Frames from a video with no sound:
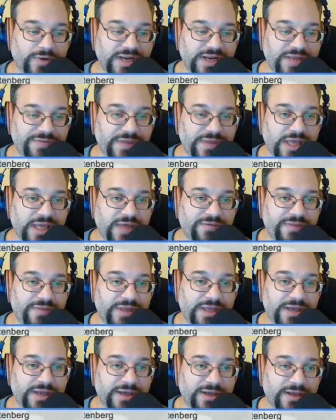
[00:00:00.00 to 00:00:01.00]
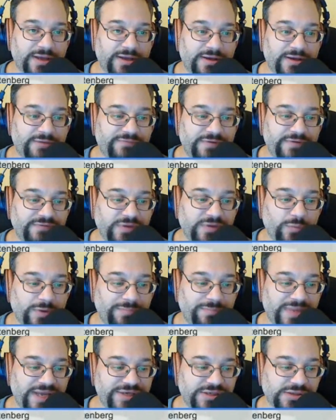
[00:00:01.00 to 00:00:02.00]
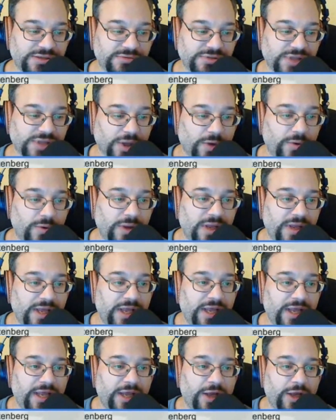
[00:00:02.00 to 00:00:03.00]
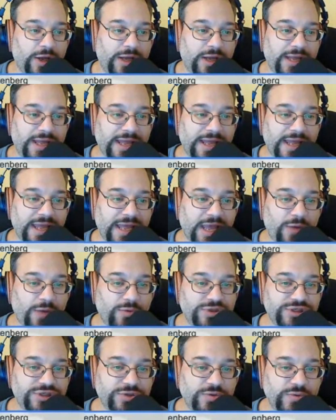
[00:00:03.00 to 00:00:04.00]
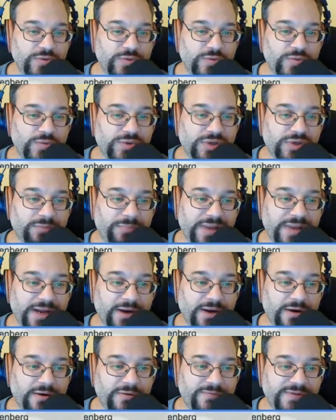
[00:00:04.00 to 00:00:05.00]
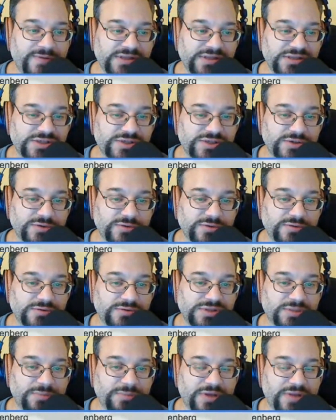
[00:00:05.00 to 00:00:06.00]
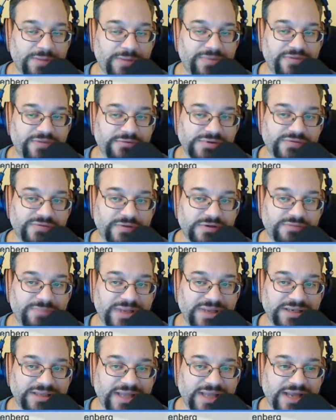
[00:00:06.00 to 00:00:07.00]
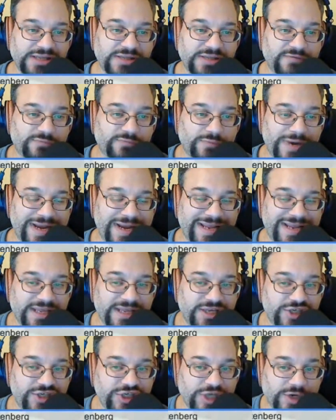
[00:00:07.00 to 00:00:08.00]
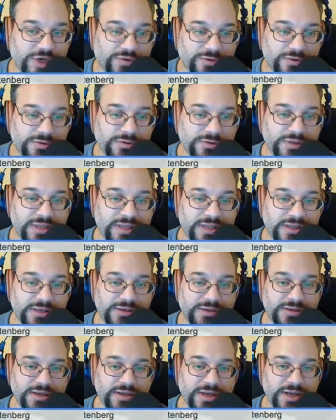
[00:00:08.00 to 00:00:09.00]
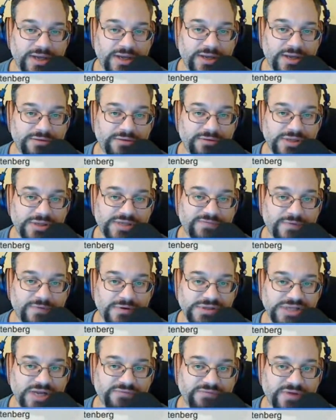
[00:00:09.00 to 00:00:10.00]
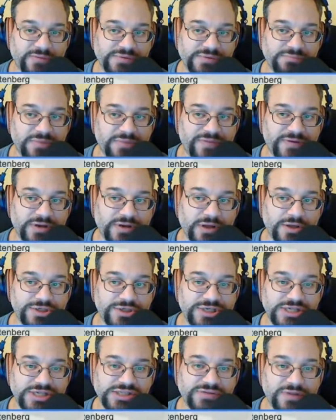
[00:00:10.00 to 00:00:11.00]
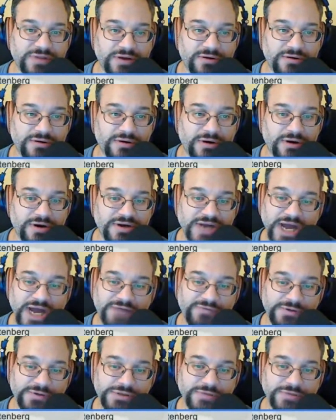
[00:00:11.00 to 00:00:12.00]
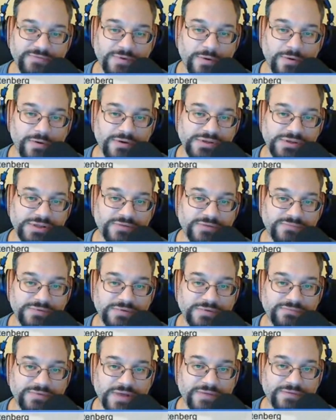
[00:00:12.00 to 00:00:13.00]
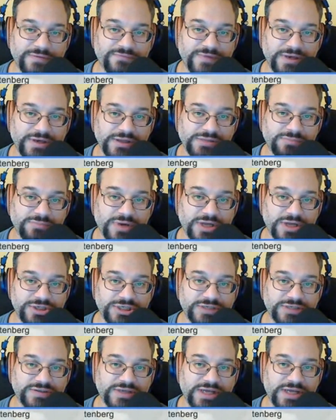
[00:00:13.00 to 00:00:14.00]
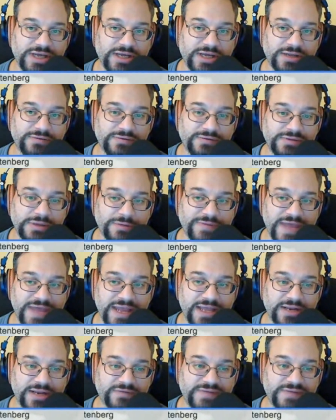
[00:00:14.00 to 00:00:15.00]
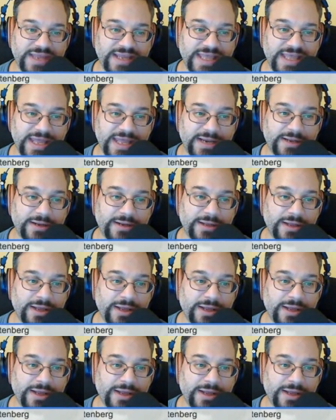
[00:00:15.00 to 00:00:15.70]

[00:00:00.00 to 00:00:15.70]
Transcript: I think 51 pages or so. How would you compare this to some other? I mean, there's been lots of writing in general in as far as DevOps methodologies. There are novels, of course. You've got the Phoenix Project, that kind of take at it.